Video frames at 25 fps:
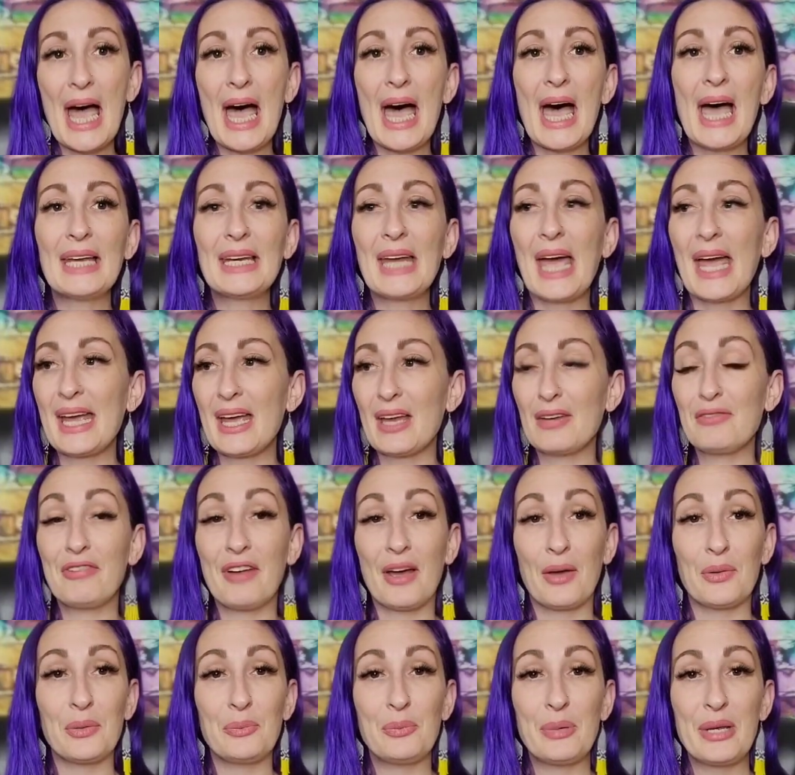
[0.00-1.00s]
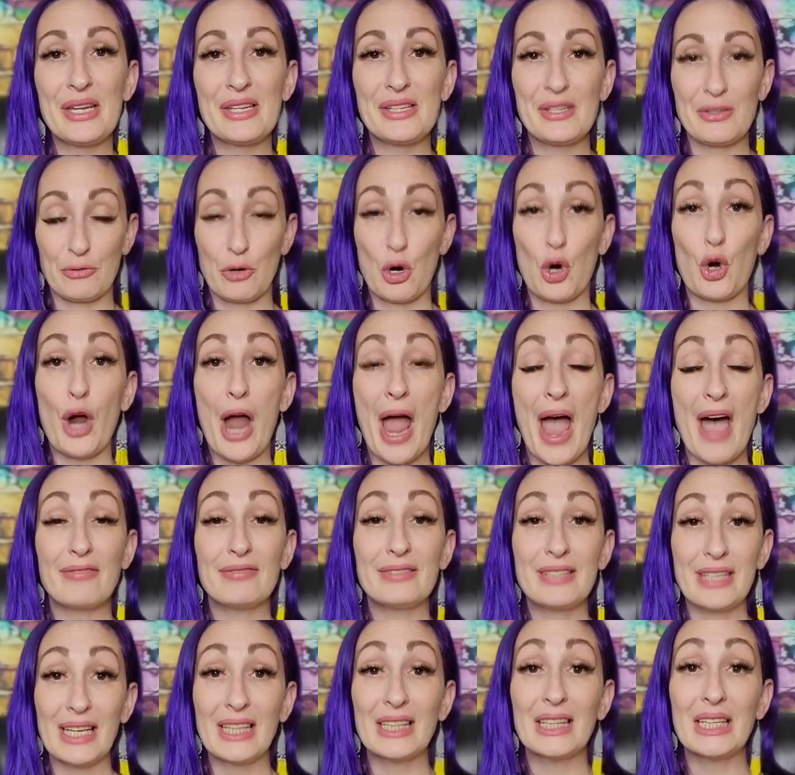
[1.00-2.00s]
on. I had found a piece of
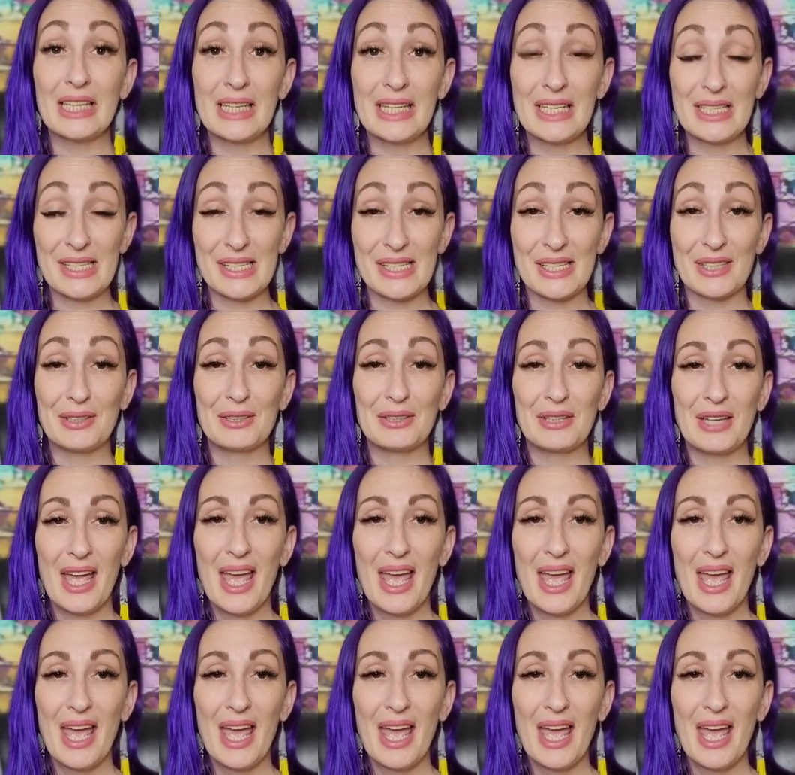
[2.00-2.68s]
crafting lace,